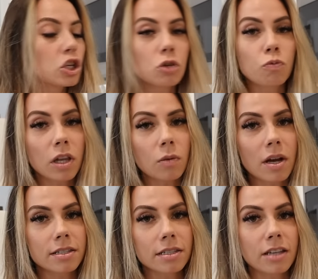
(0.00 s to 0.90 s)
She really
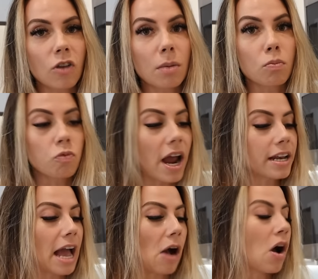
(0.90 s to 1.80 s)
wants to sell them
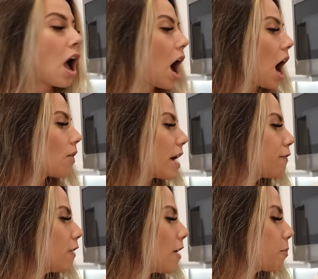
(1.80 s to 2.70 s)
right now. All right,
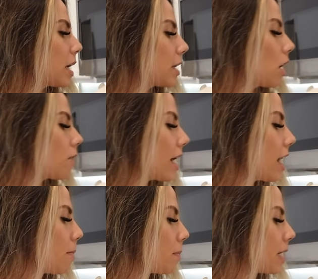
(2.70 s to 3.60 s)
Fluffbean. All right,
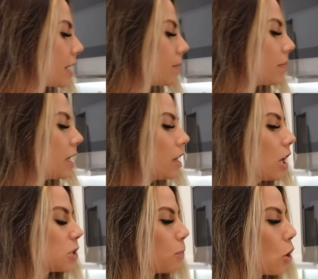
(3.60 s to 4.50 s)
Llamabean.
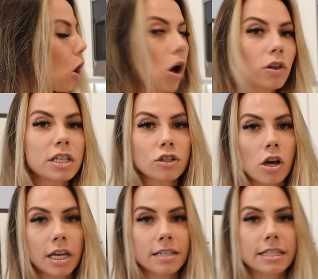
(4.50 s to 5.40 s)
Let's put all these
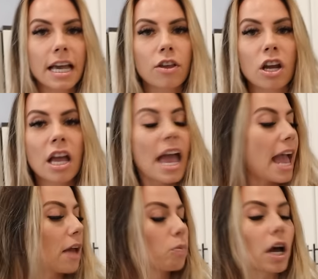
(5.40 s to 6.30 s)
cookies together,
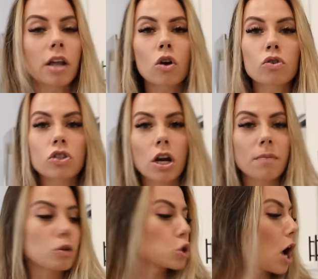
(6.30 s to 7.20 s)
and we gotta go start
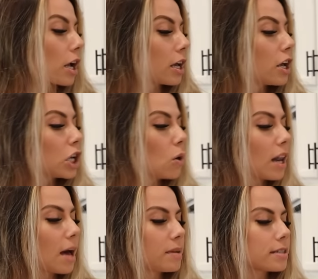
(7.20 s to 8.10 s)
up the truck. You know
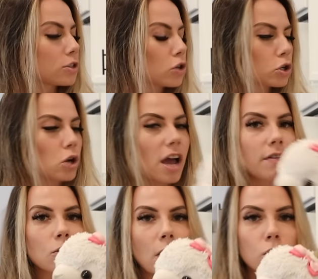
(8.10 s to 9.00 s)
what, Llama, since you're
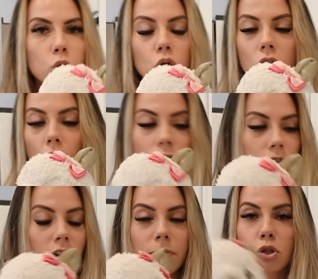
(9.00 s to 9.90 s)
driving, why don't you go
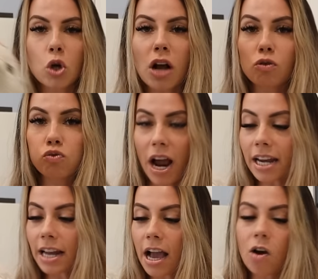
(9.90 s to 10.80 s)
start up the truck
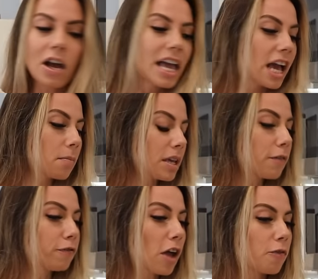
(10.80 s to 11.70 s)
right now, and me
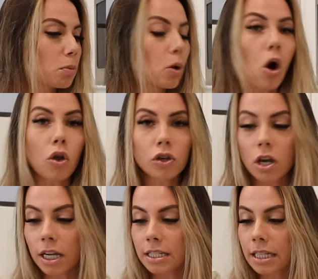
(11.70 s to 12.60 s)
and Fluff will put all the
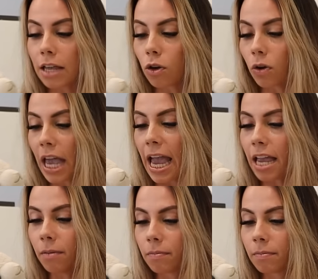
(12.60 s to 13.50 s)
cookies together,
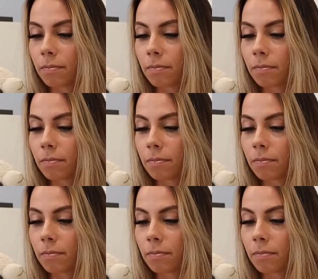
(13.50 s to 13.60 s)
okay?